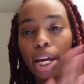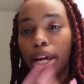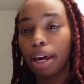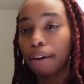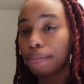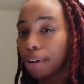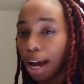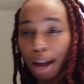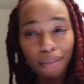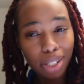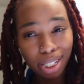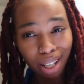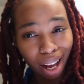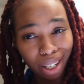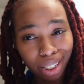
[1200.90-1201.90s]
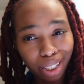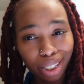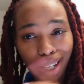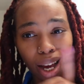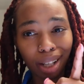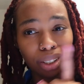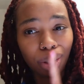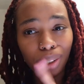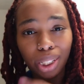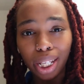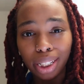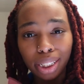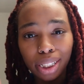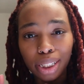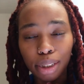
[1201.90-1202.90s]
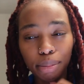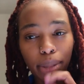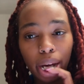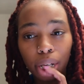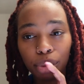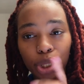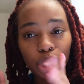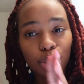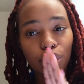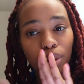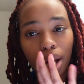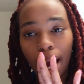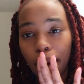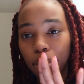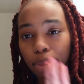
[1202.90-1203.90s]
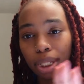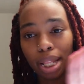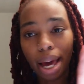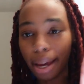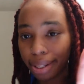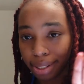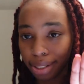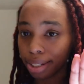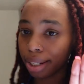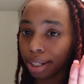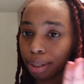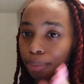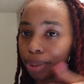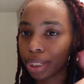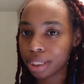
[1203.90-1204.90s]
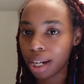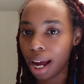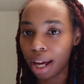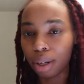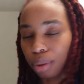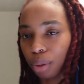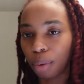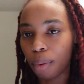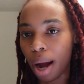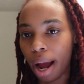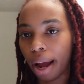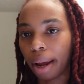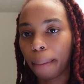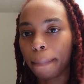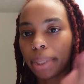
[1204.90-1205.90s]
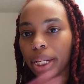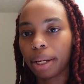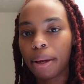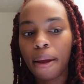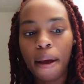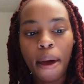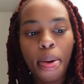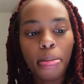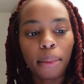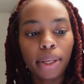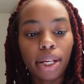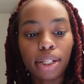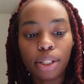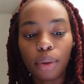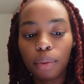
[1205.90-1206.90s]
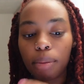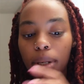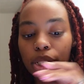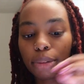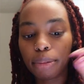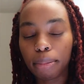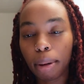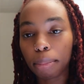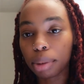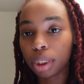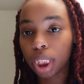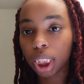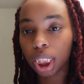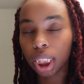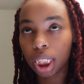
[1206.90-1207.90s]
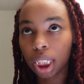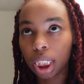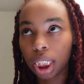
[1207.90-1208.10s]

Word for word: If y'all have a Sony, y'all know that these batteries do not be lasting, which I don't know why, but yeah, so we about to read my book.